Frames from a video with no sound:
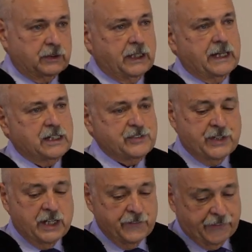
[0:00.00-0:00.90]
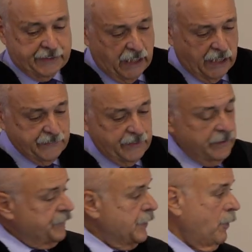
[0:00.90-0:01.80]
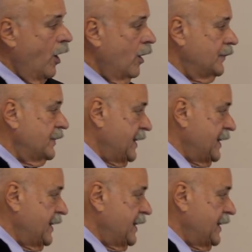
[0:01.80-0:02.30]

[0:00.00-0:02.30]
class that God loved them all the